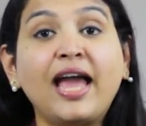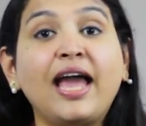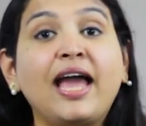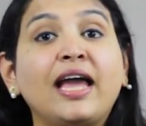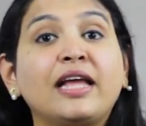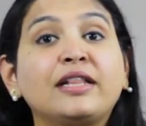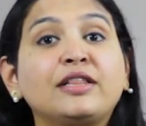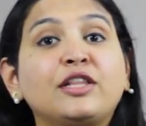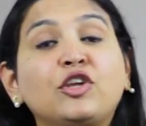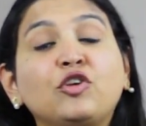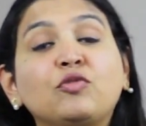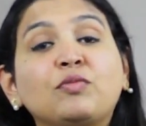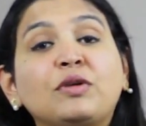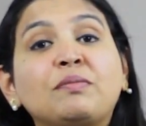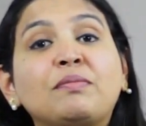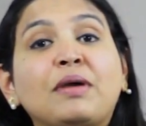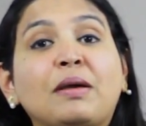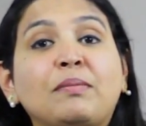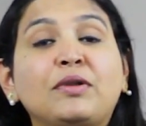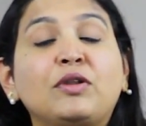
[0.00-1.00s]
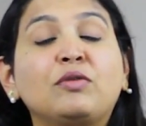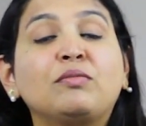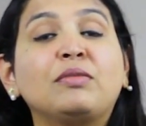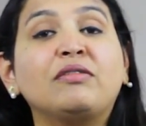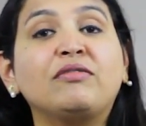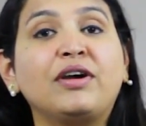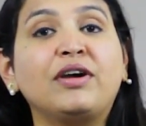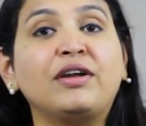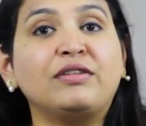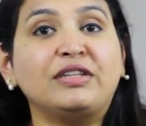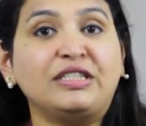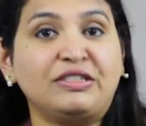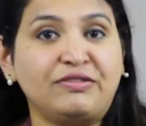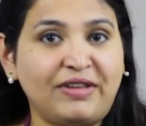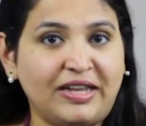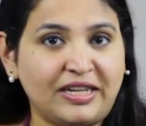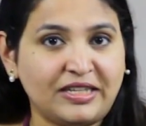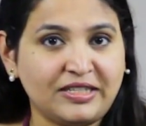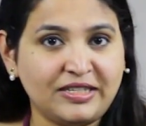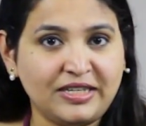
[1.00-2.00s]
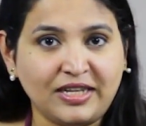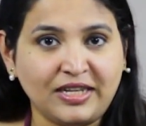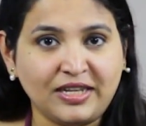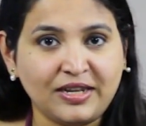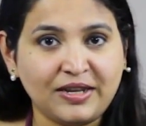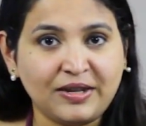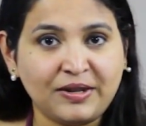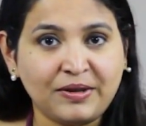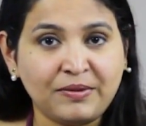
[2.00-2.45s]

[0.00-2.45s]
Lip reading: and the human papillomavirus vaccine.